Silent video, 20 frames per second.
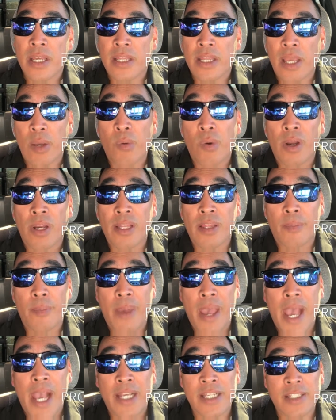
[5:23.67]
they wanted to
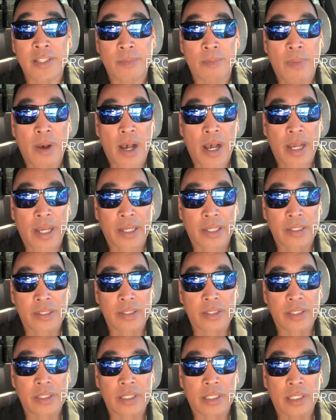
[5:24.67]

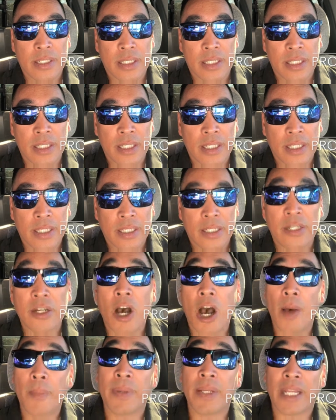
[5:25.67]
maximize the
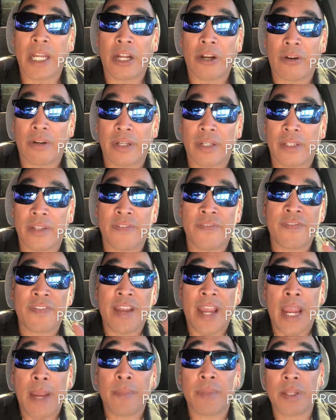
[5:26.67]
common area, the
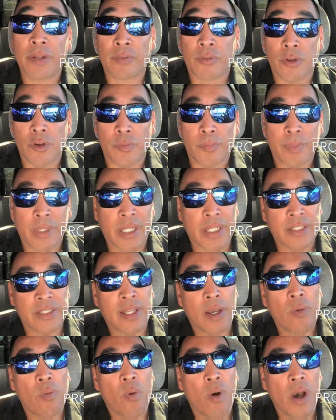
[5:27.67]
family room, because
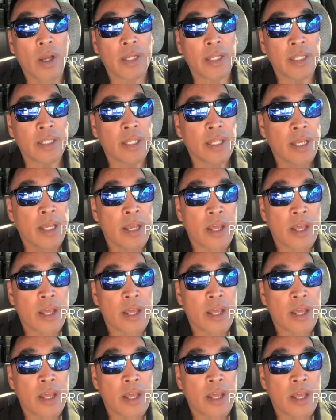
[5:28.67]
they wanted